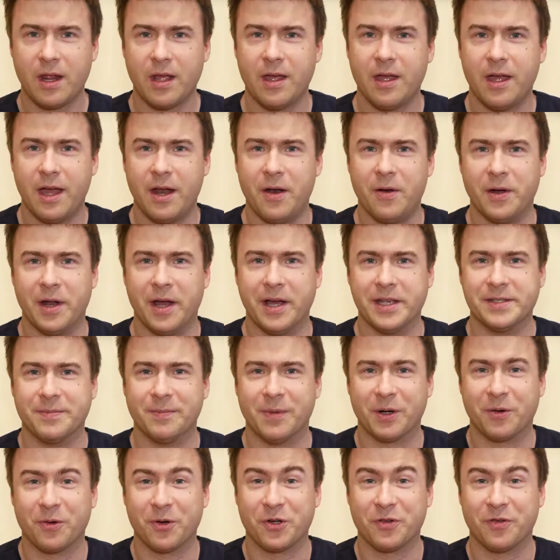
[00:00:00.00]
Hello guys,
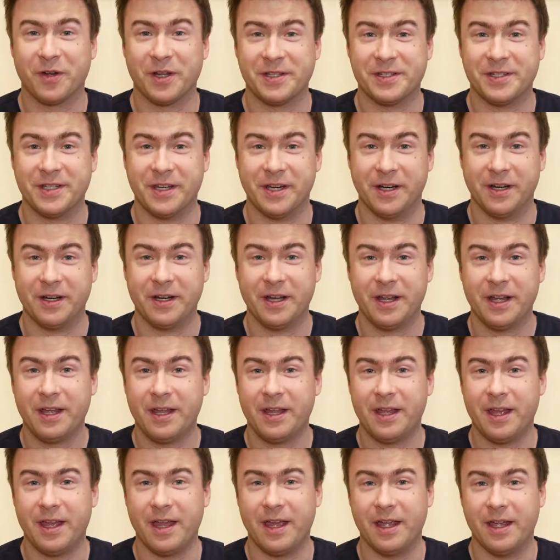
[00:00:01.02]
Marco Schwartz here.
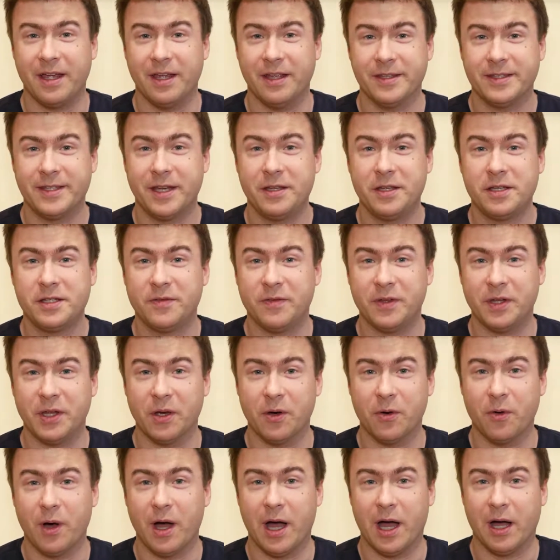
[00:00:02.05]
Inside this
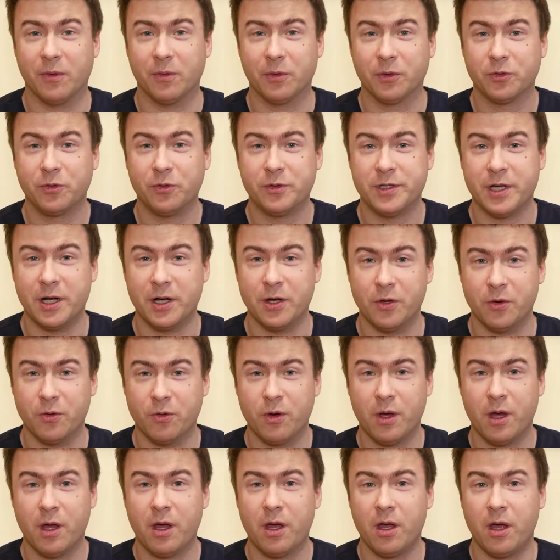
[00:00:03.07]
video, I want to tell
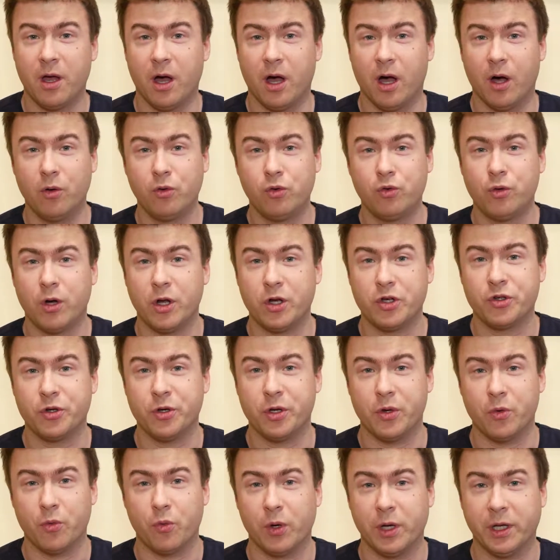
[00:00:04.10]
you how to
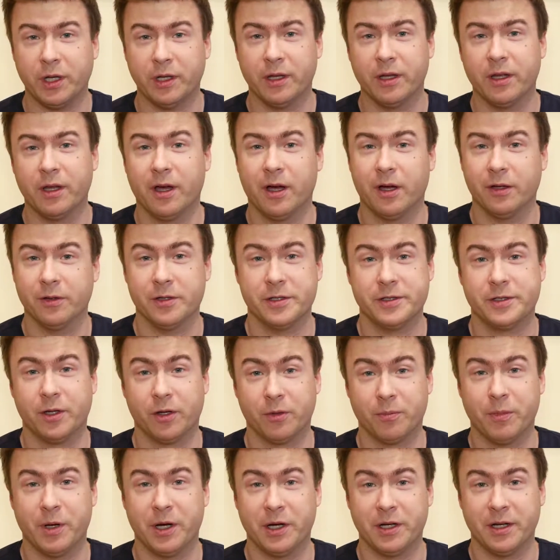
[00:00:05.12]
actually win on the
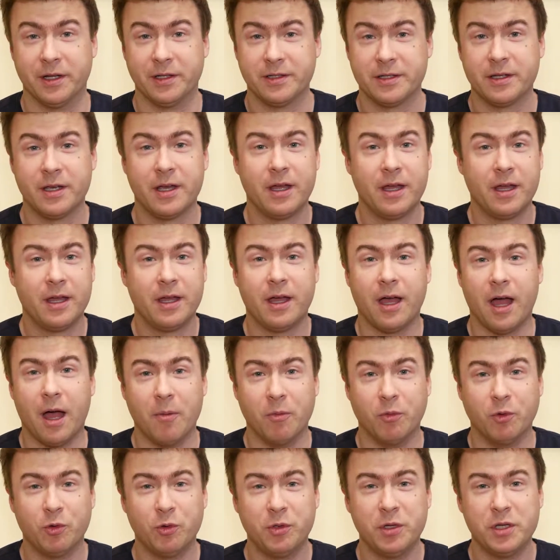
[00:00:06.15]
stock market.
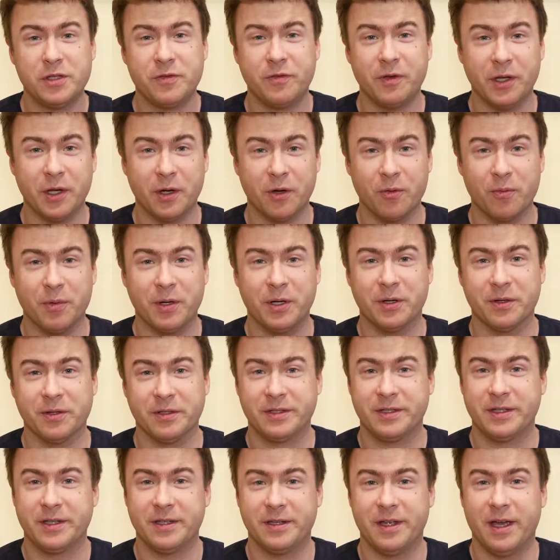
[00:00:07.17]
I'm doing this video
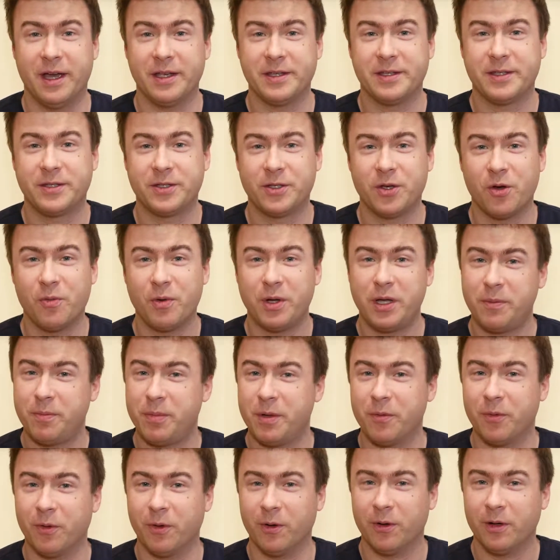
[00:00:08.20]
because there are so many
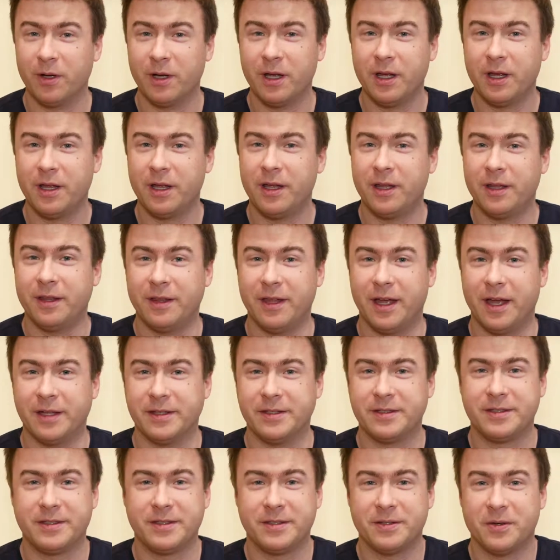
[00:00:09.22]
people
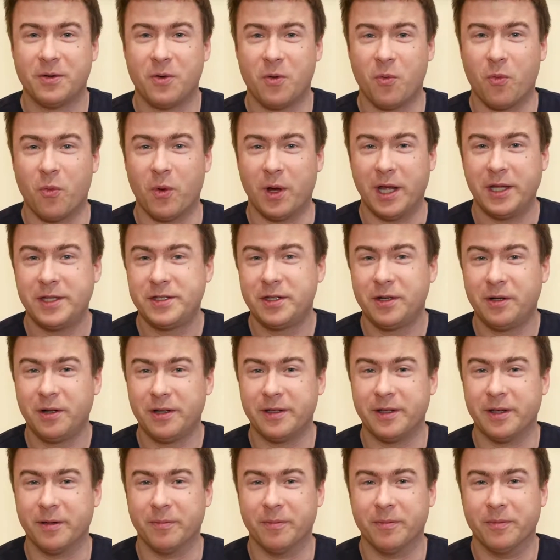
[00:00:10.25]
that when I tell
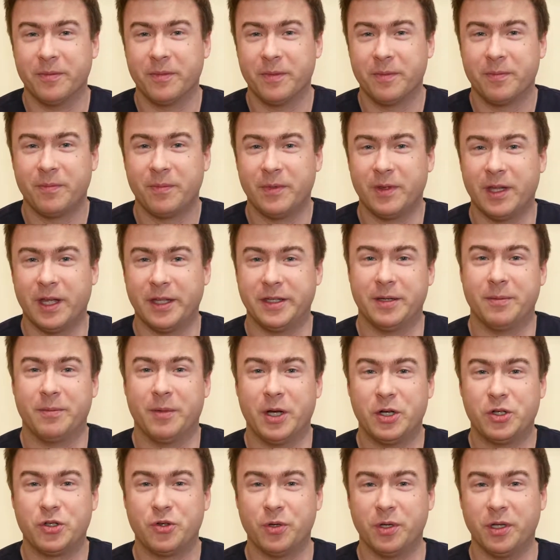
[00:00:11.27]
them that I'm
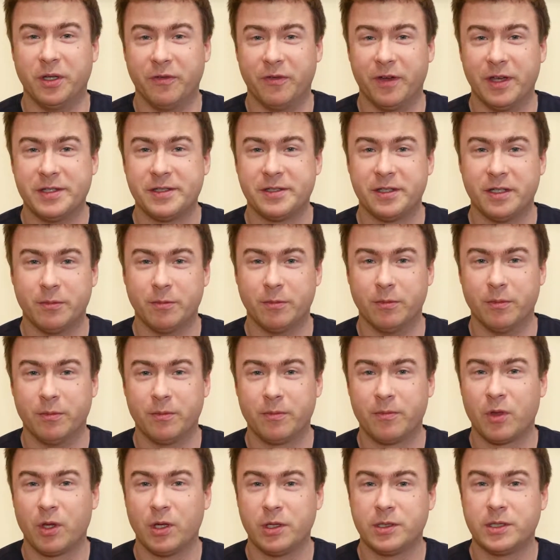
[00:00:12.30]
actually investing
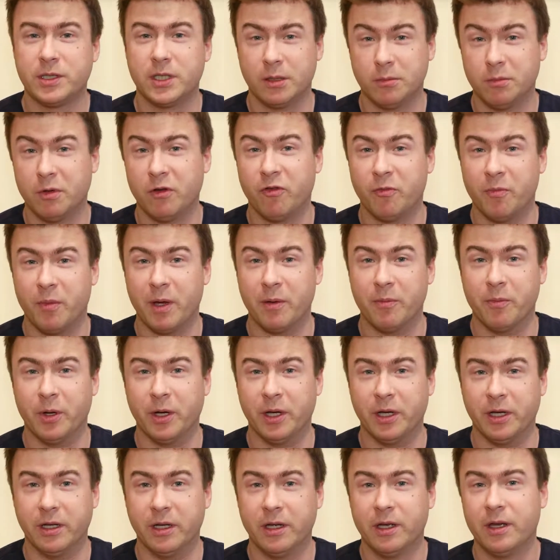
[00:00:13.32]
some of my
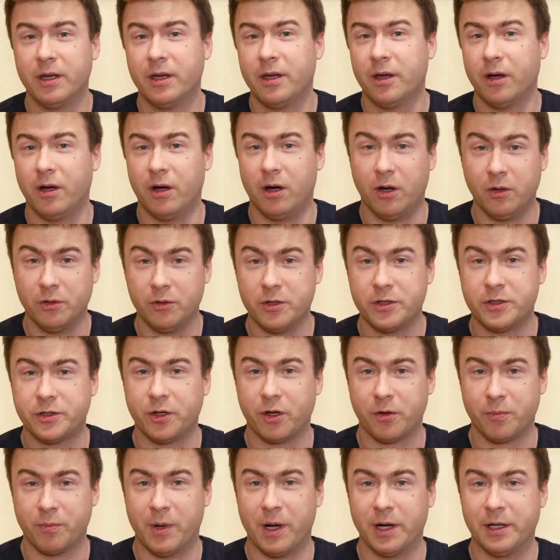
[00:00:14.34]
money on the
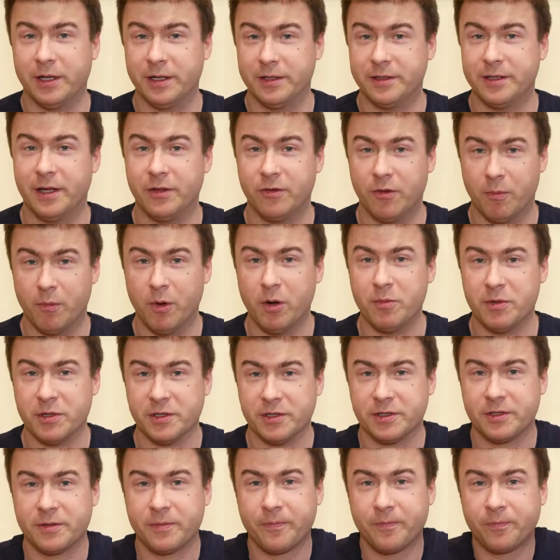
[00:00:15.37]
stock market at the
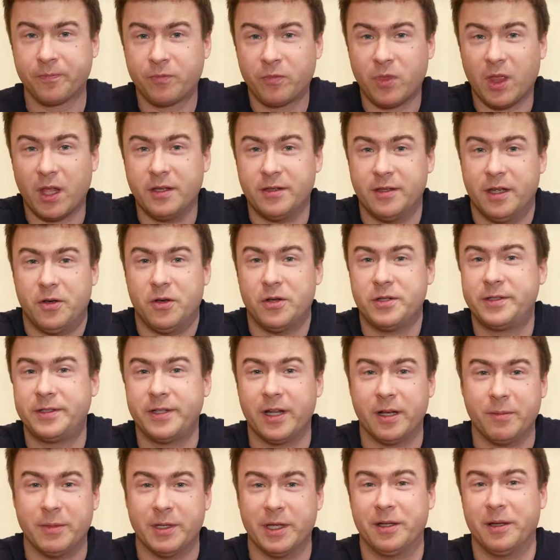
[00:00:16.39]
moment, they just
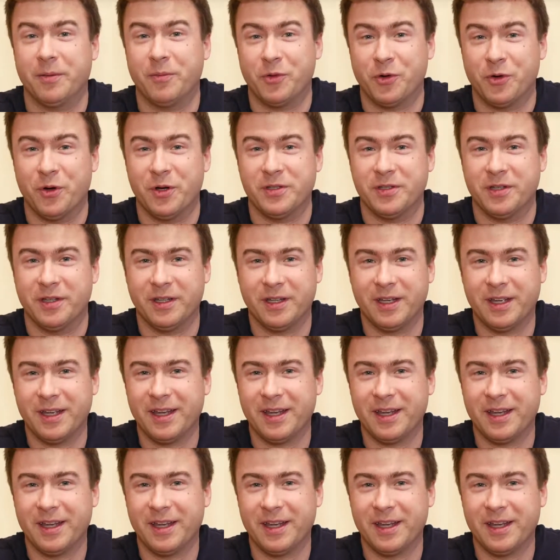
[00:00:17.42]
tell me that I'm crazy.